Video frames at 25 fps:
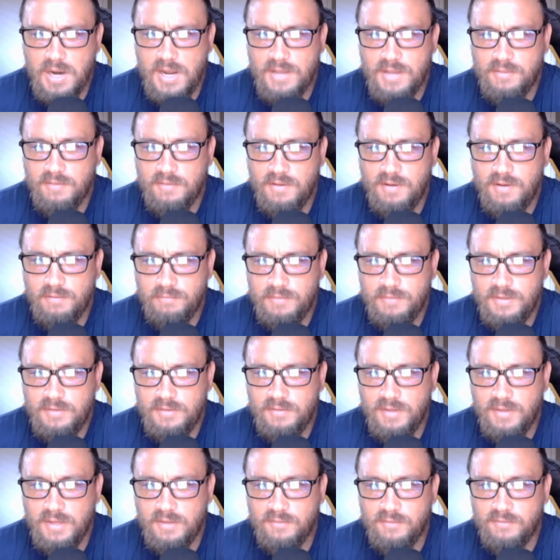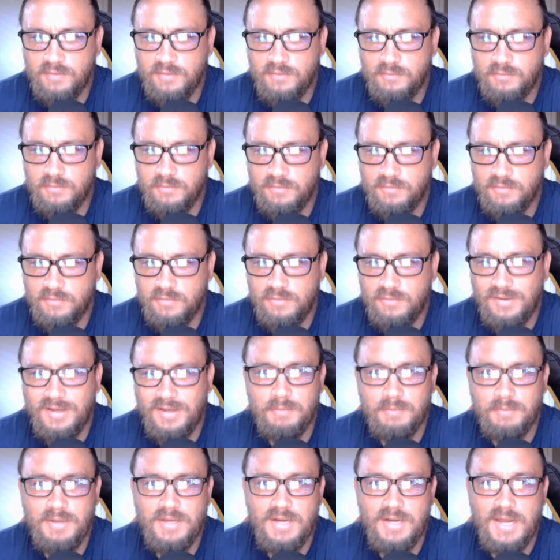I thought if he takes, this was just
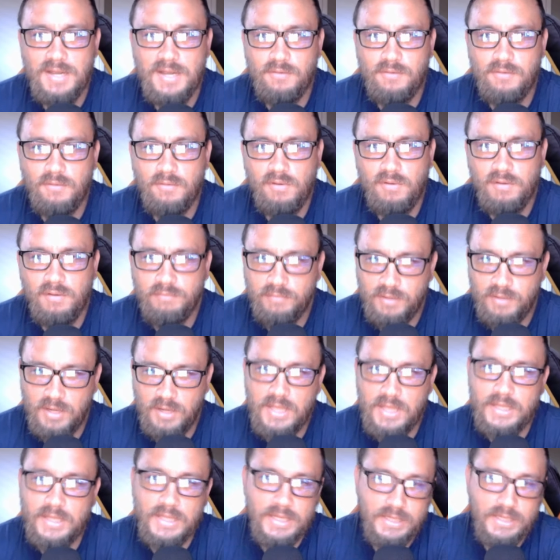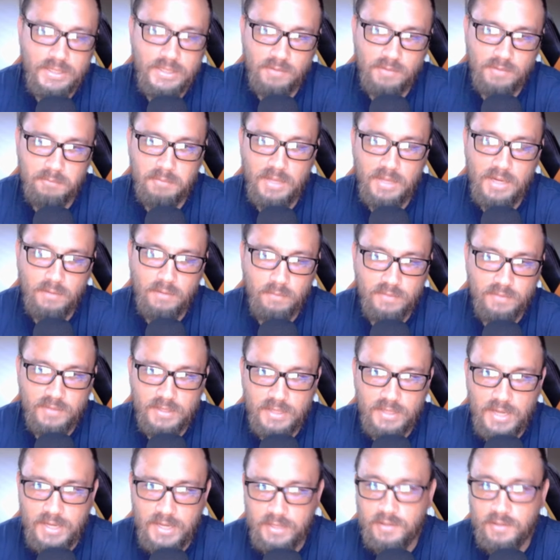checkmate. I totally forgot that he could block with the
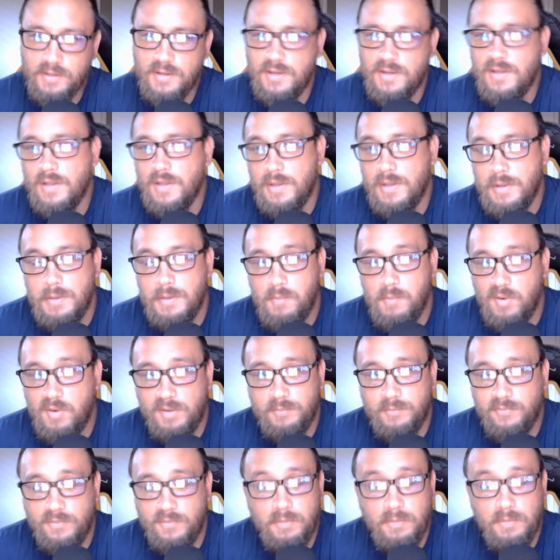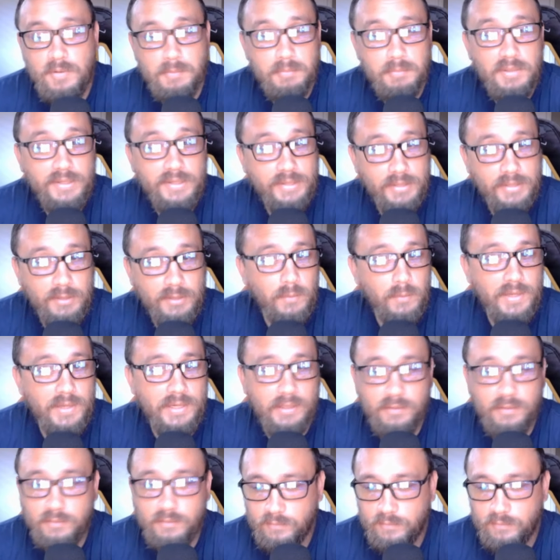knight. but I'm still completely
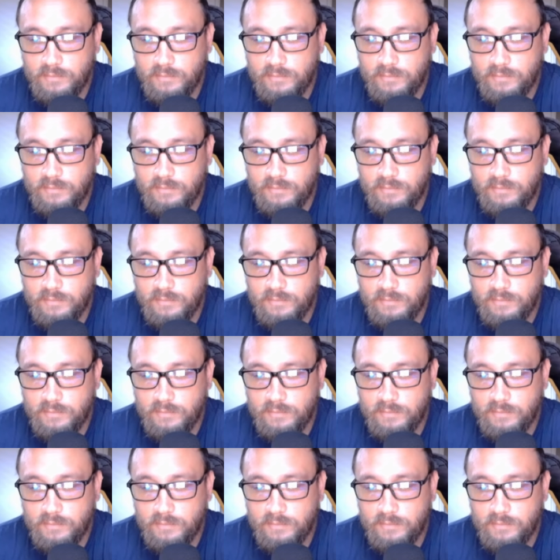winning.